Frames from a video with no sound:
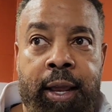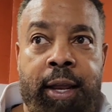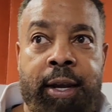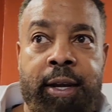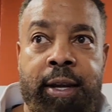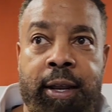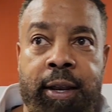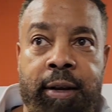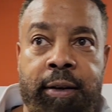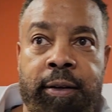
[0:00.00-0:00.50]

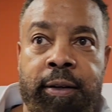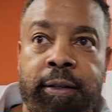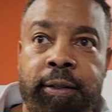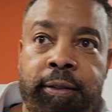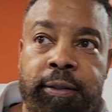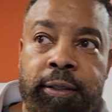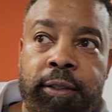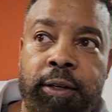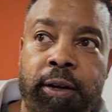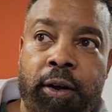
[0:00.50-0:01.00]
then
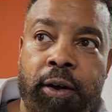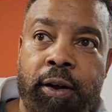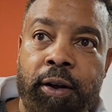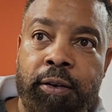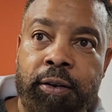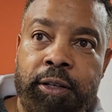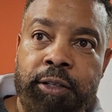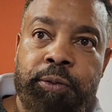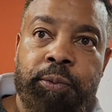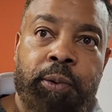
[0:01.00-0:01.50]

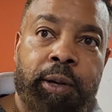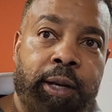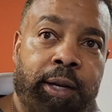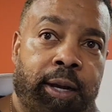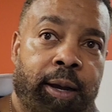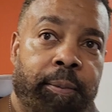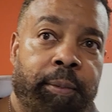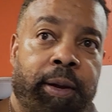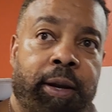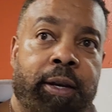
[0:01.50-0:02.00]
this week
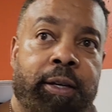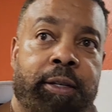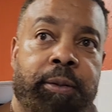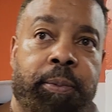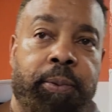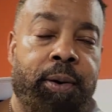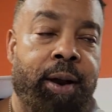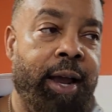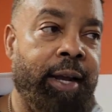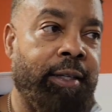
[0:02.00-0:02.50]
coming into
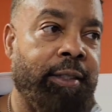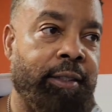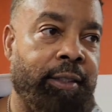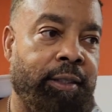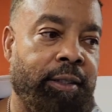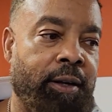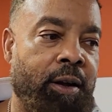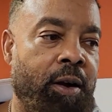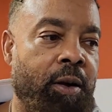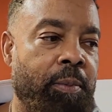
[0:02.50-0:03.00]
practice,
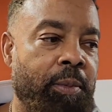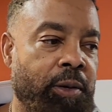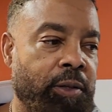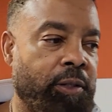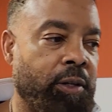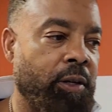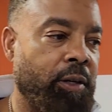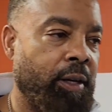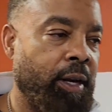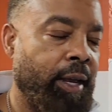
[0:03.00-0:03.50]
it almost
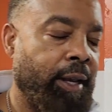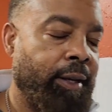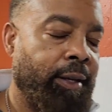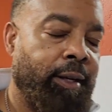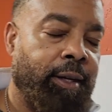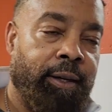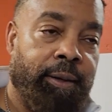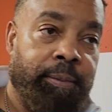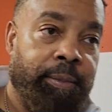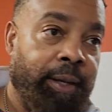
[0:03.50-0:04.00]
looked like,
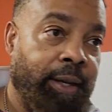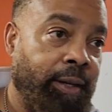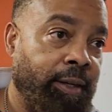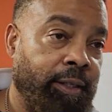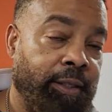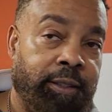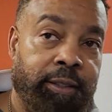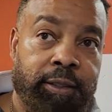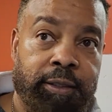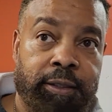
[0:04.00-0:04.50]
oh man,
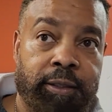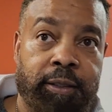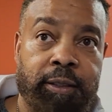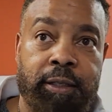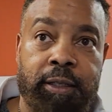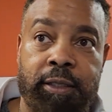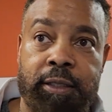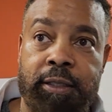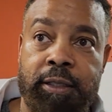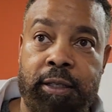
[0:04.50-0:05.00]

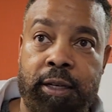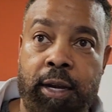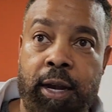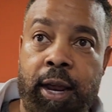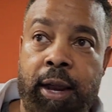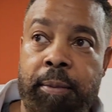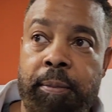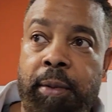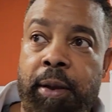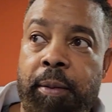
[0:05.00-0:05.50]
this is a
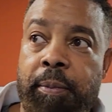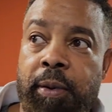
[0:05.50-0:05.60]
nightmare.